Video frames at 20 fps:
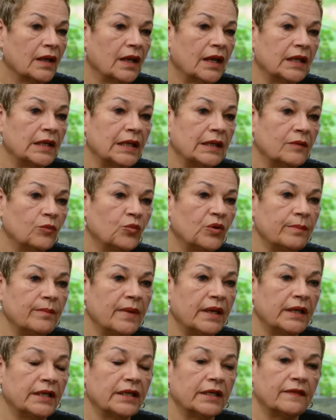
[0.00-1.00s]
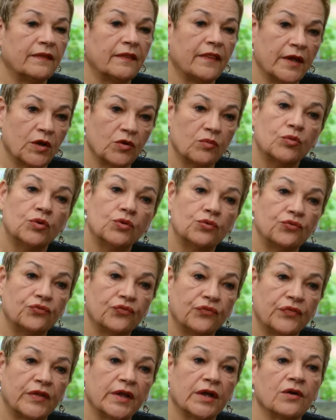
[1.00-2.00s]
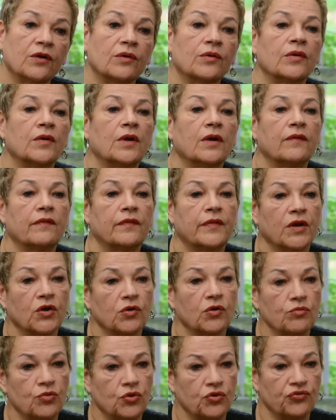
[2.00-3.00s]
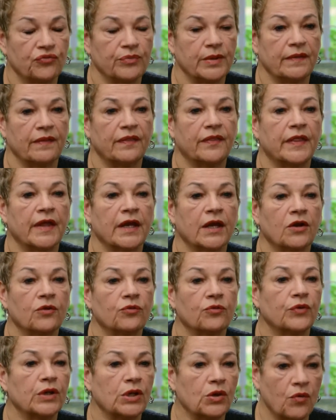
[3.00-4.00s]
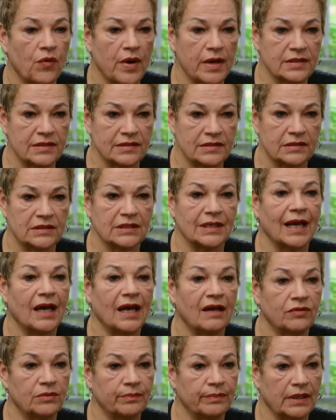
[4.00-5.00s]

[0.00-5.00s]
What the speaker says: and we made it their move, their movement, their request to have a